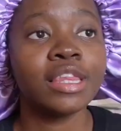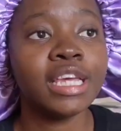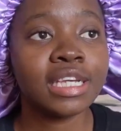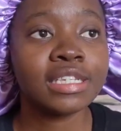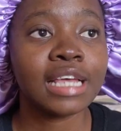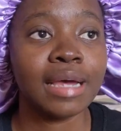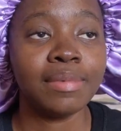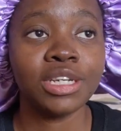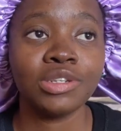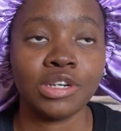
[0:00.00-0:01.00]
Things I
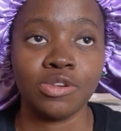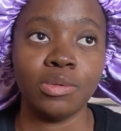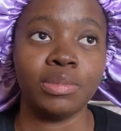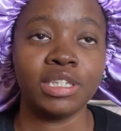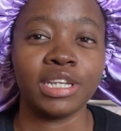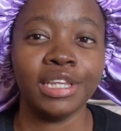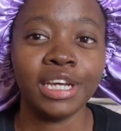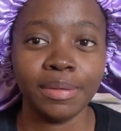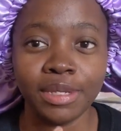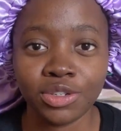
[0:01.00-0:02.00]
managed to accomplish. I
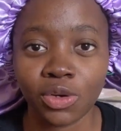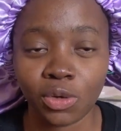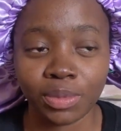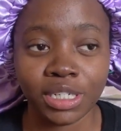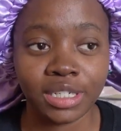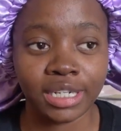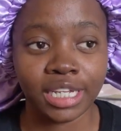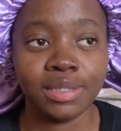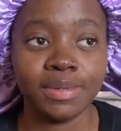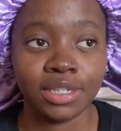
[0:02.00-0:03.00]
think I managed to accomplish
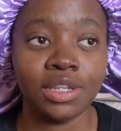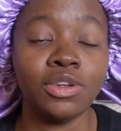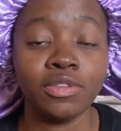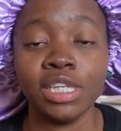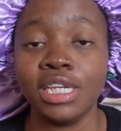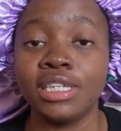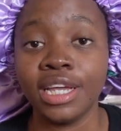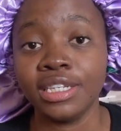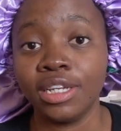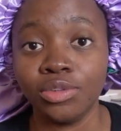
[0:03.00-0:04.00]
90% of the things
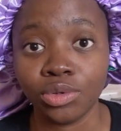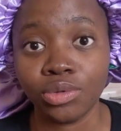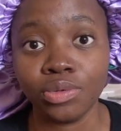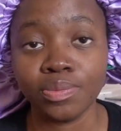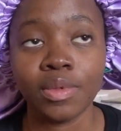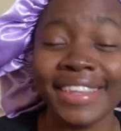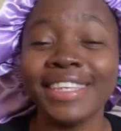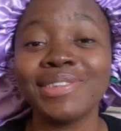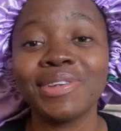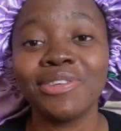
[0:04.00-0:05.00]
I set out to do.
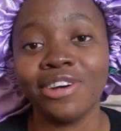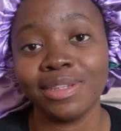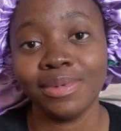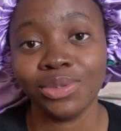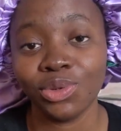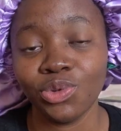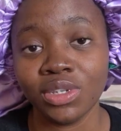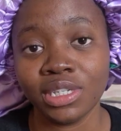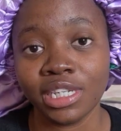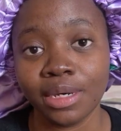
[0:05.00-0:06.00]
This week all I was meant to do
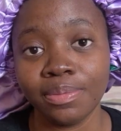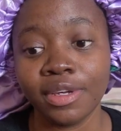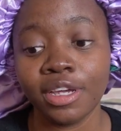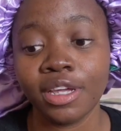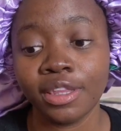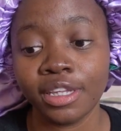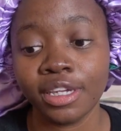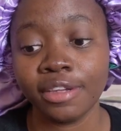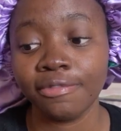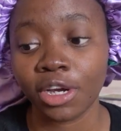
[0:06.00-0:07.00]
was set up
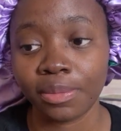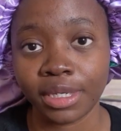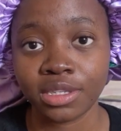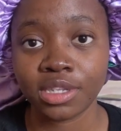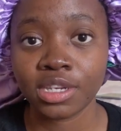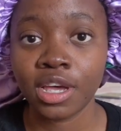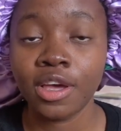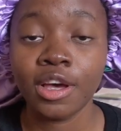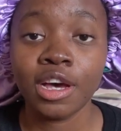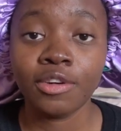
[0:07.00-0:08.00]
the environment
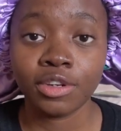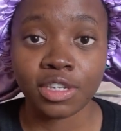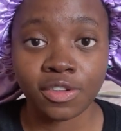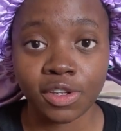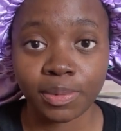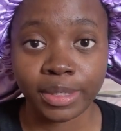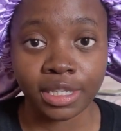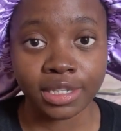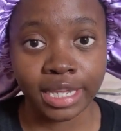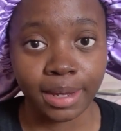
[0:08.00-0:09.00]
for
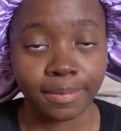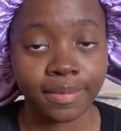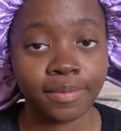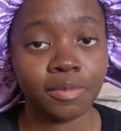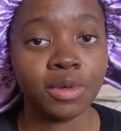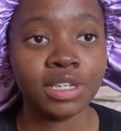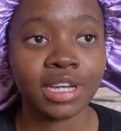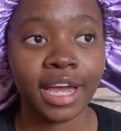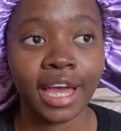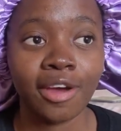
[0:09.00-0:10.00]
developing this app,
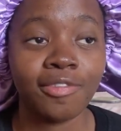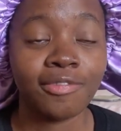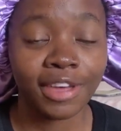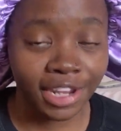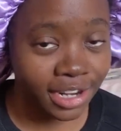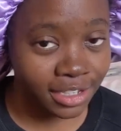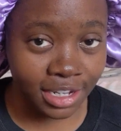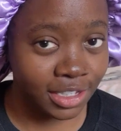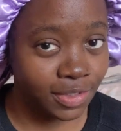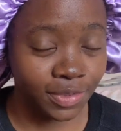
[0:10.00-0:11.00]
which I have finally
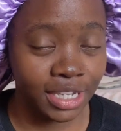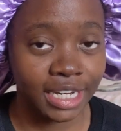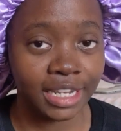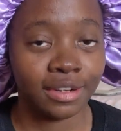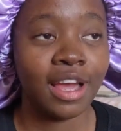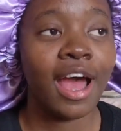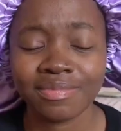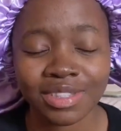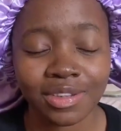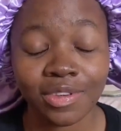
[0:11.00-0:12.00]
successfully done.
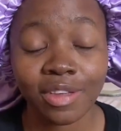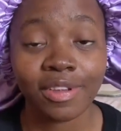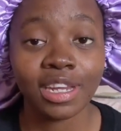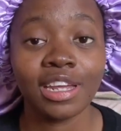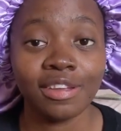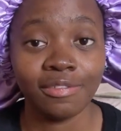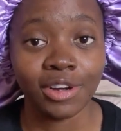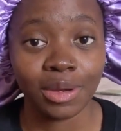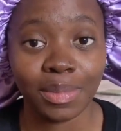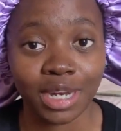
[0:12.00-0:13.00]
So for the Flutter
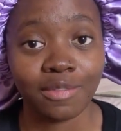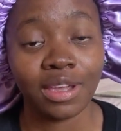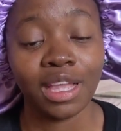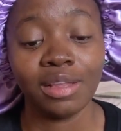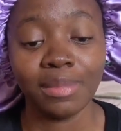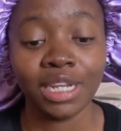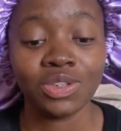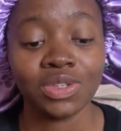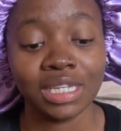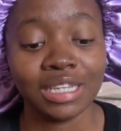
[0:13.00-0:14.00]
environment, I finally
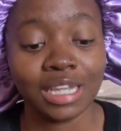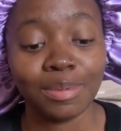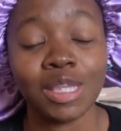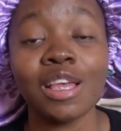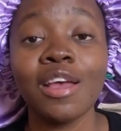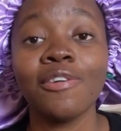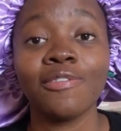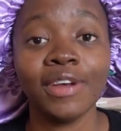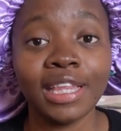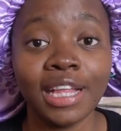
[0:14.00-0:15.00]
managed to set it up. It's
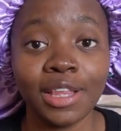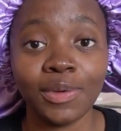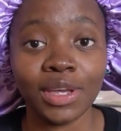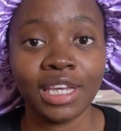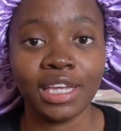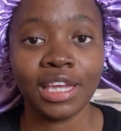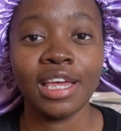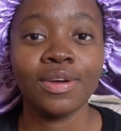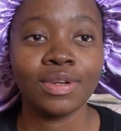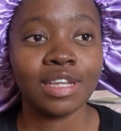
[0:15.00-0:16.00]
finally working.
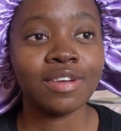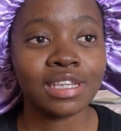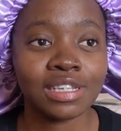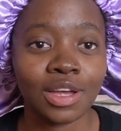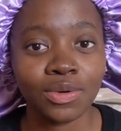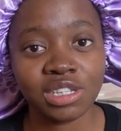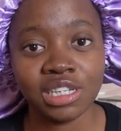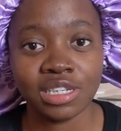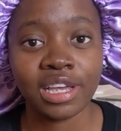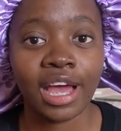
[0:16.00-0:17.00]
But ever since I
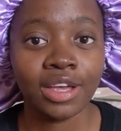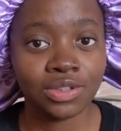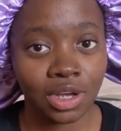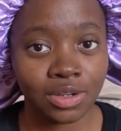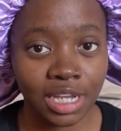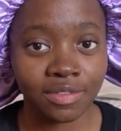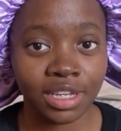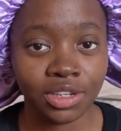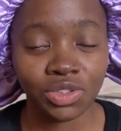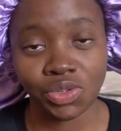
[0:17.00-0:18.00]
got it, I was
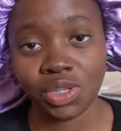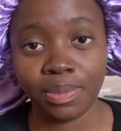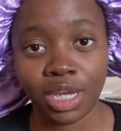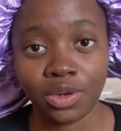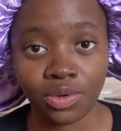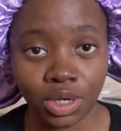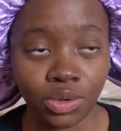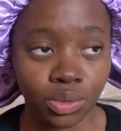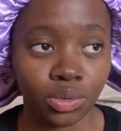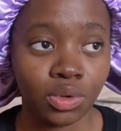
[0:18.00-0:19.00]
having issues with my
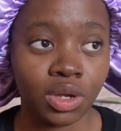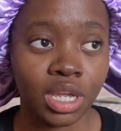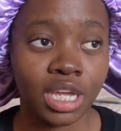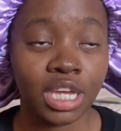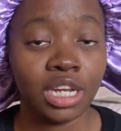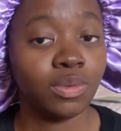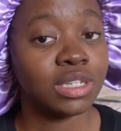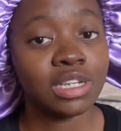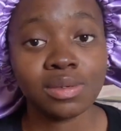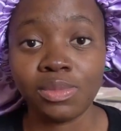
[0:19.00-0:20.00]
Gradle. It
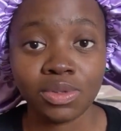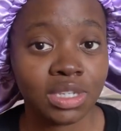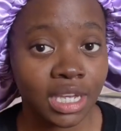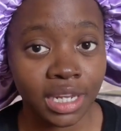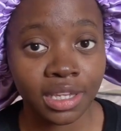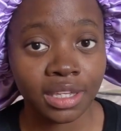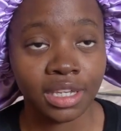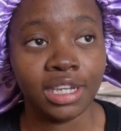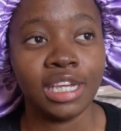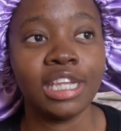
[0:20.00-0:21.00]
wasn't building
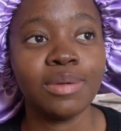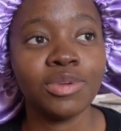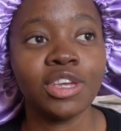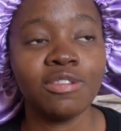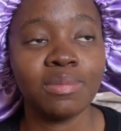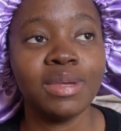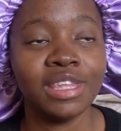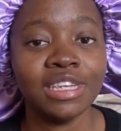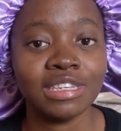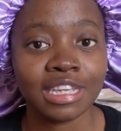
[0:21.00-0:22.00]
anything. It kept on giving
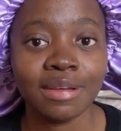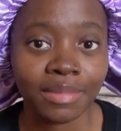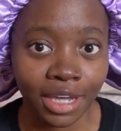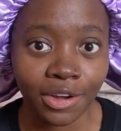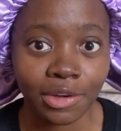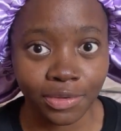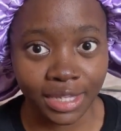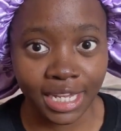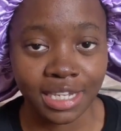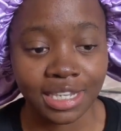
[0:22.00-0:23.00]
me the same error for
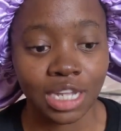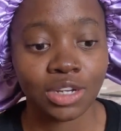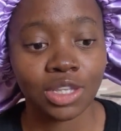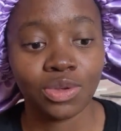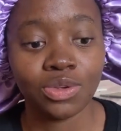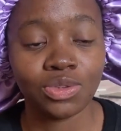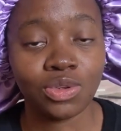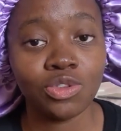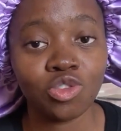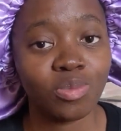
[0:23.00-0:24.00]
days. I tried to use
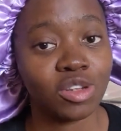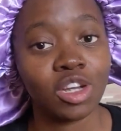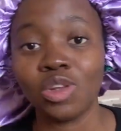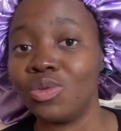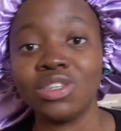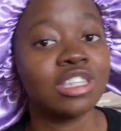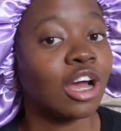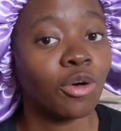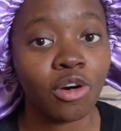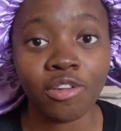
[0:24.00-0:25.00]
YouTube, I tried to use
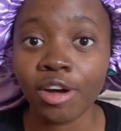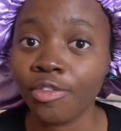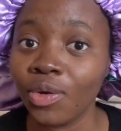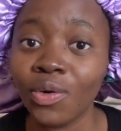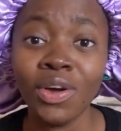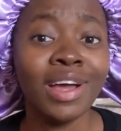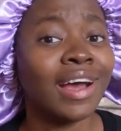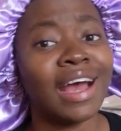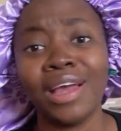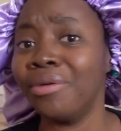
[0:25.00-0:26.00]
Stack Overflow.
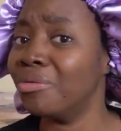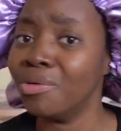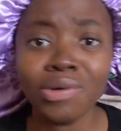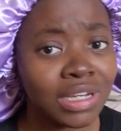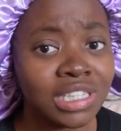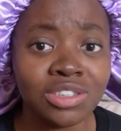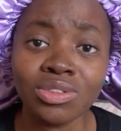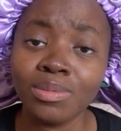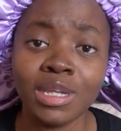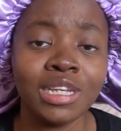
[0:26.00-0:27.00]
I googled it
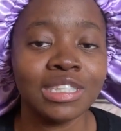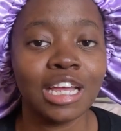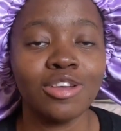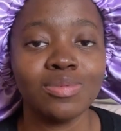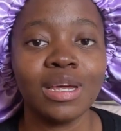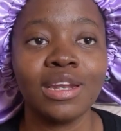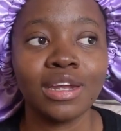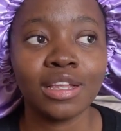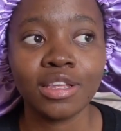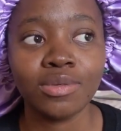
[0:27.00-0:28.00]
so many times, but
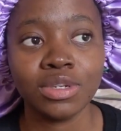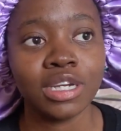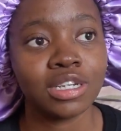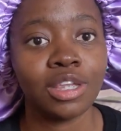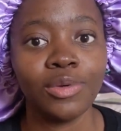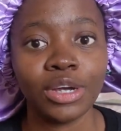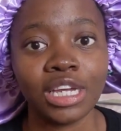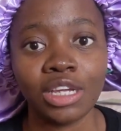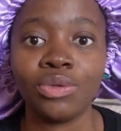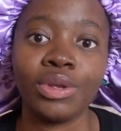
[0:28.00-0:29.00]
nothing was actually working.